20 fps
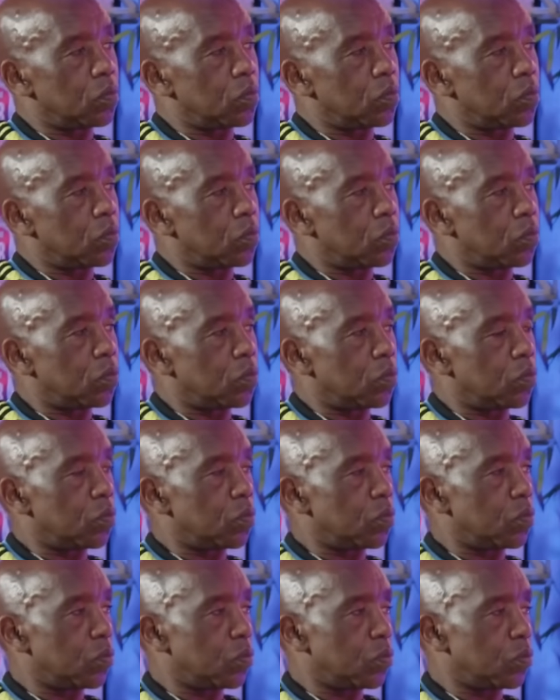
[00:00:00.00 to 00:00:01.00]

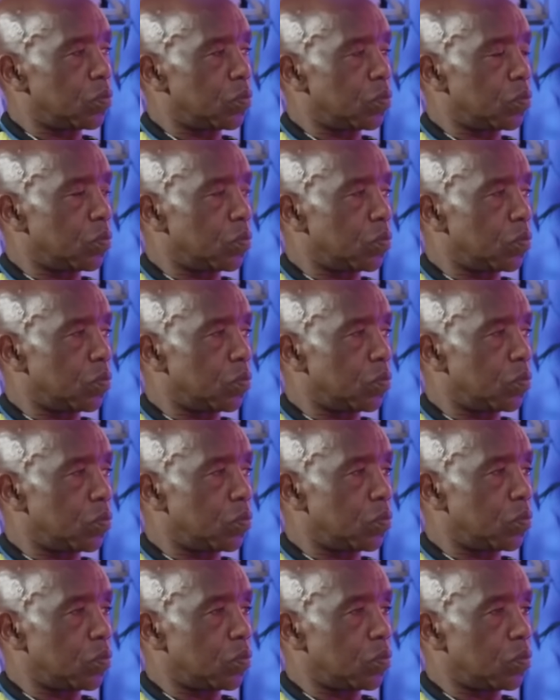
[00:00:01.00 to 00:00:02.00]

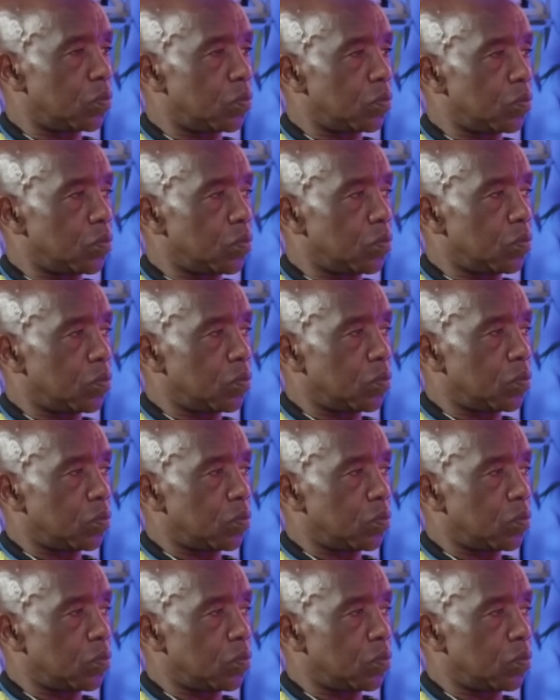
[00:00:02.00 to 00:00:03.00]

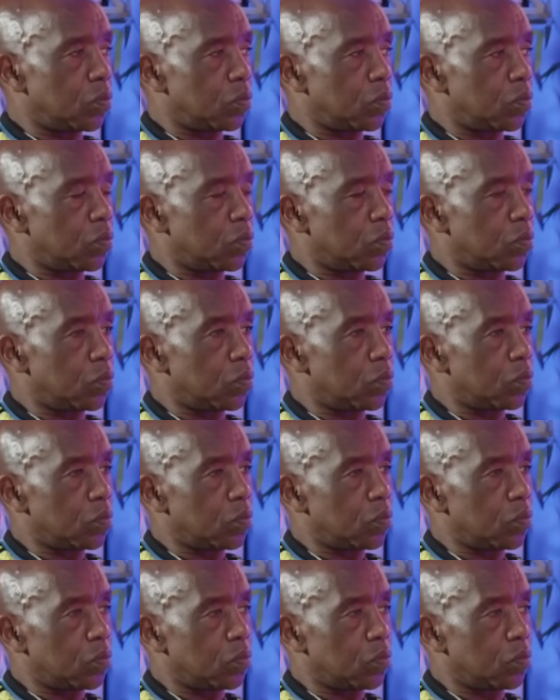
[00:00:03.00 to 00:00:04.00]

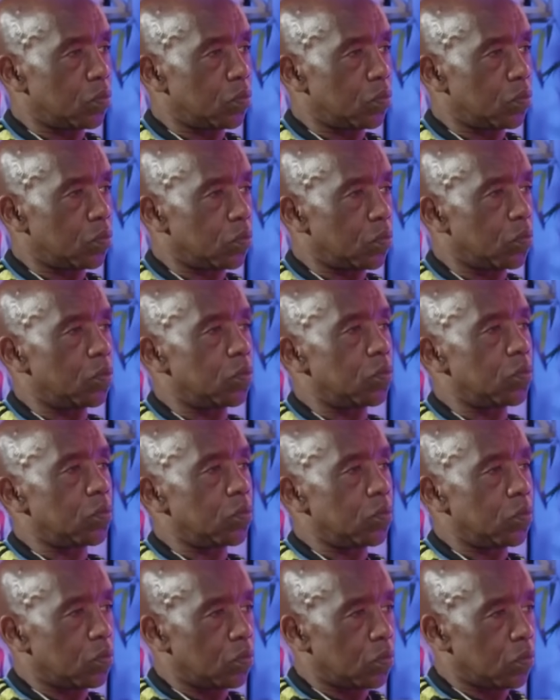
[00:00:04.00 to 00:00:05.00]

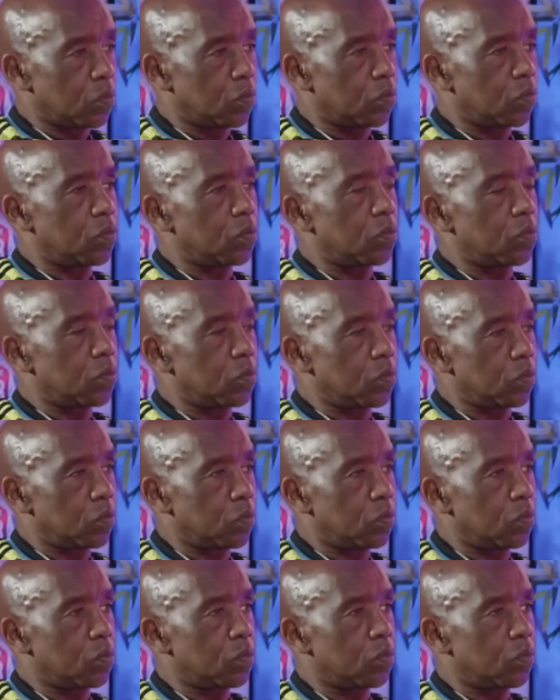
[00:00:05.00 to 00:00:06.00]

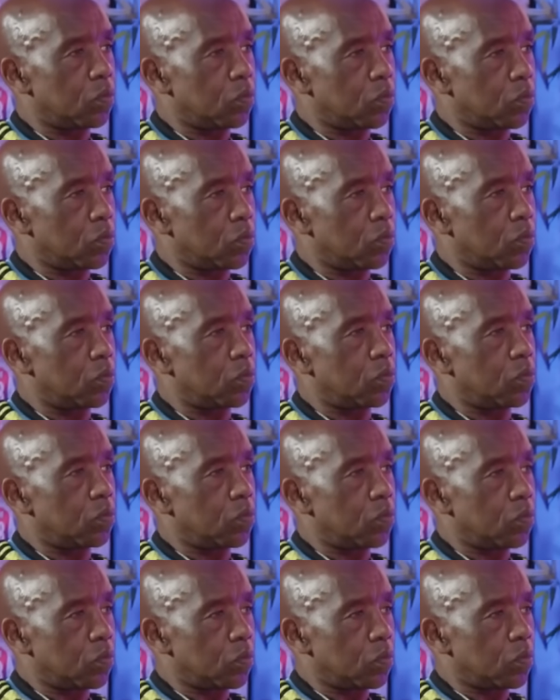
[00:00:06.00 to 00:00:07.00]

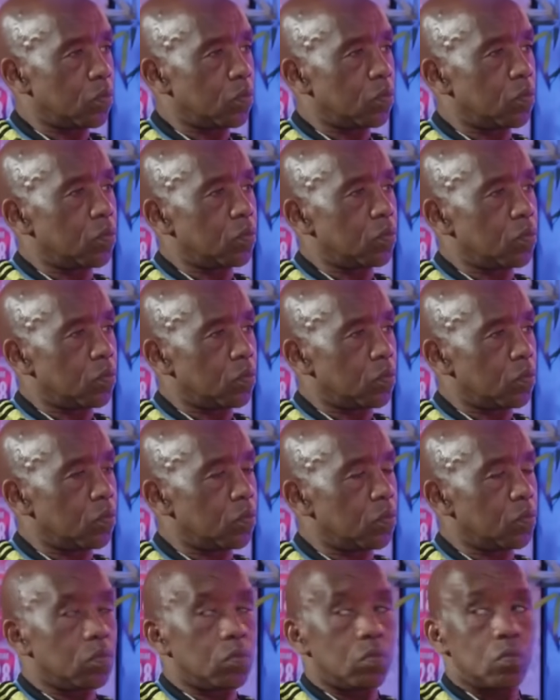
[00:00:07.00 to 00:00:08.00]
No words are spoken by the person on screen.